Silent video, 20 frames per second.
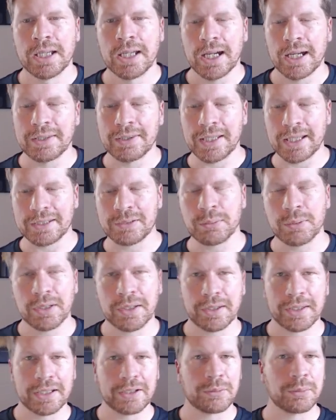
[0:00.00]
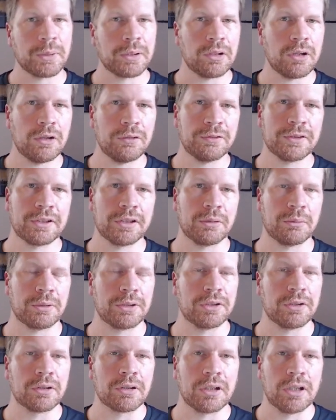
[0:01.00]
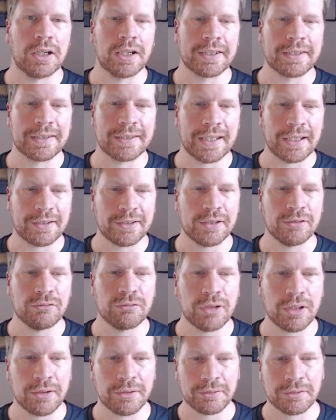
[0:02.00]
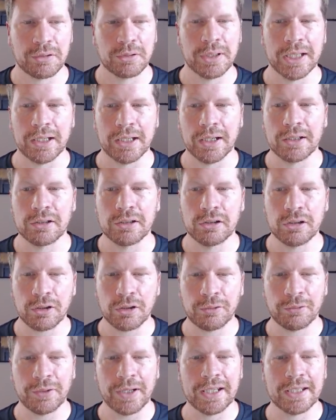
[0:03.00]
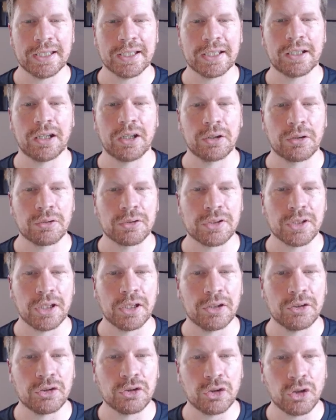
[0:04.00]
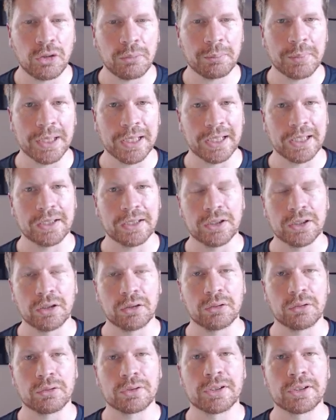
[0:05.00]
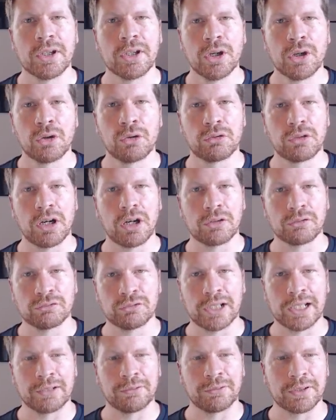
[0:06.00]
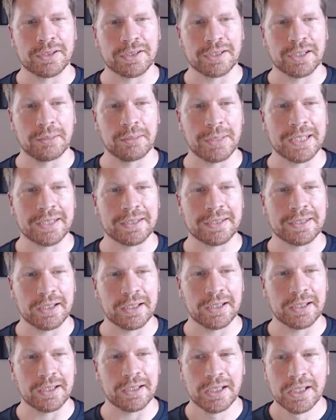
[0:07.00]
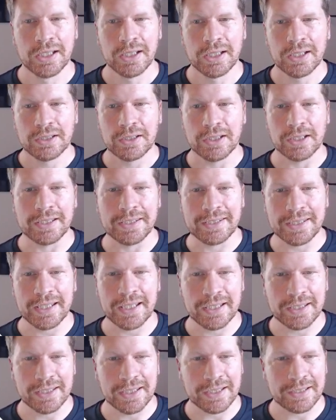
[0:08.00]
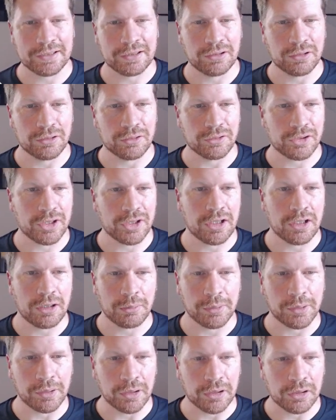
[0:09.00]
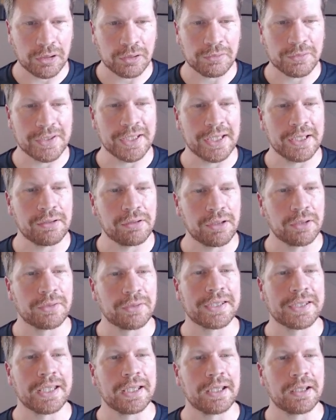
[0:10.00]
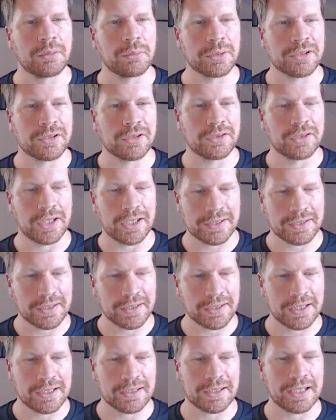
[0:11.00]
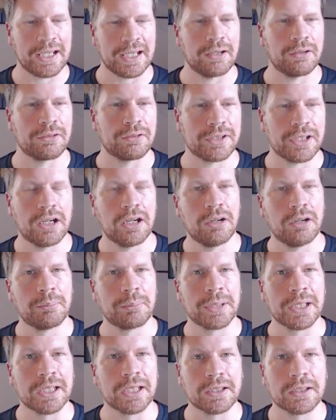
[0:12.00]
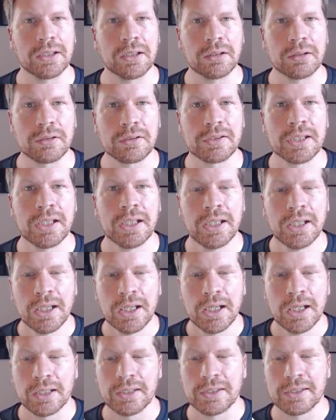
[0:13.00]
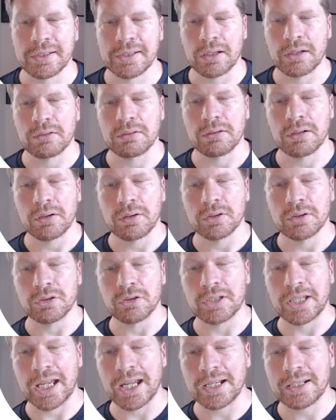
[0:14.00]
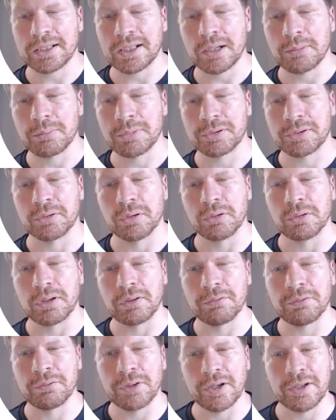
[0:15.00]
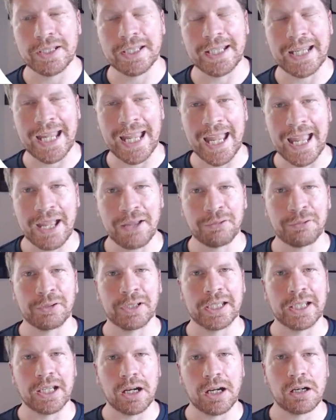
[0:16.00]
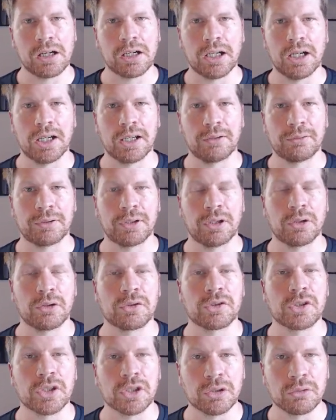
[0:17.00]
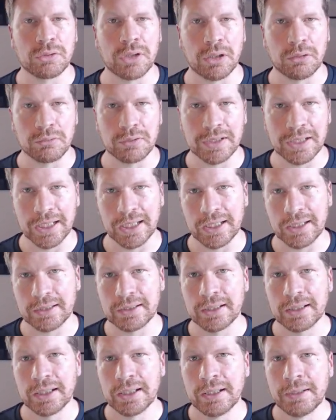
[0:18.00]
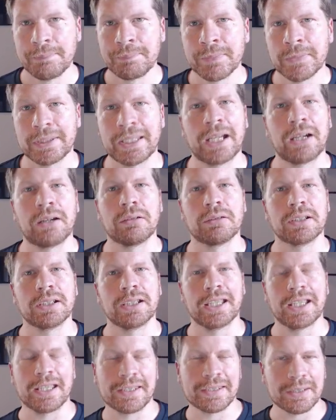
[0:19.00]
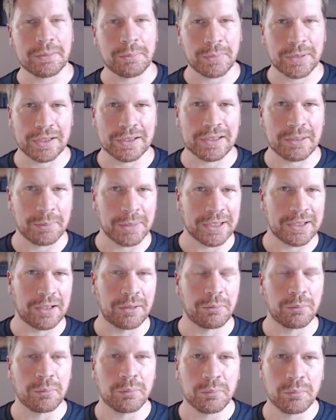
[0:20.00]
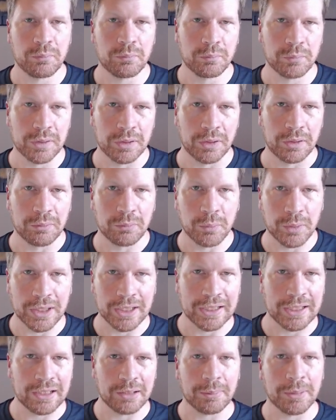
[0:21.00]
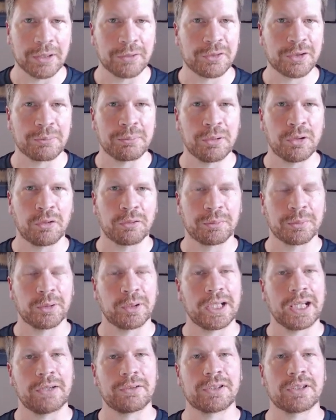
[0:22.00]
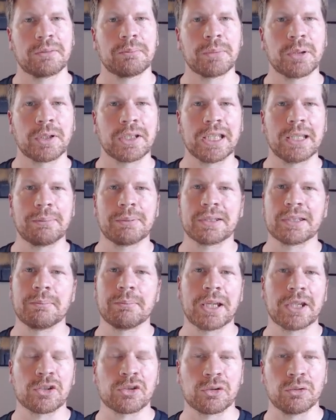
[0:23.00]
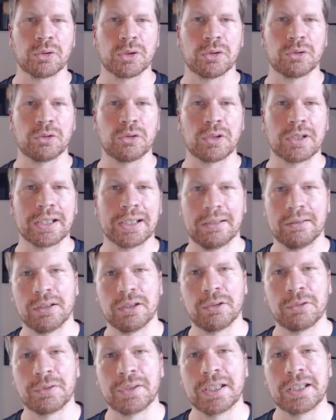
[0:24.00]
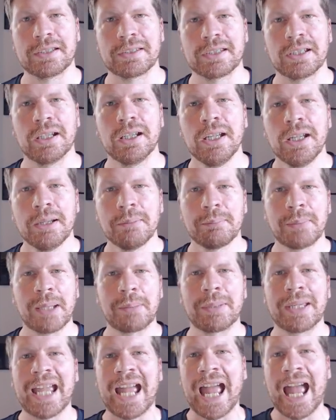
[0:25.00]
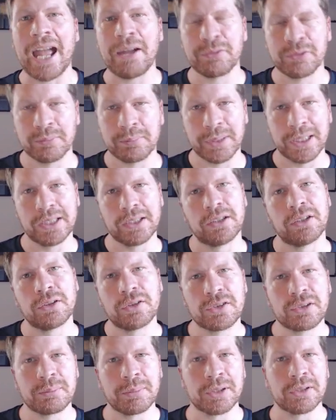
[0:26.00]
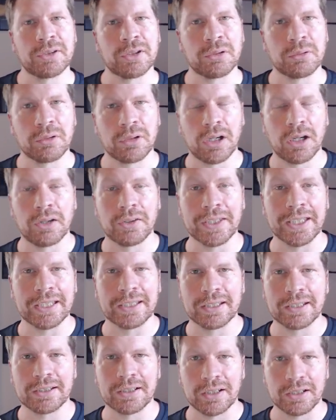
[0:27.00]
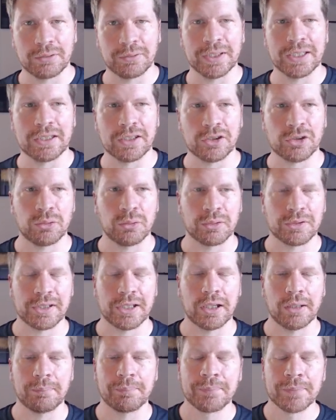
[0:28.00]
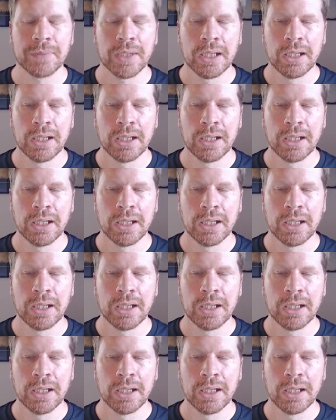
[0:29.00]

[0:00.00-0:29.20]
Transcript: And that's one of the things we'll often do with new clients is actually run through here and look for any codes that are not being used or aren't relevant to the business. You can see in this long chart, we've got a lot of zeros here, which suggests that these accounts aren't being used. And so you can come through and very carefully archive those that you don't need. Now, it is something to be done with a little bit of support from your accountant and bookkeeper to make sure you're not clearing off things that maybe haven't been used but are needed kind of in the short term.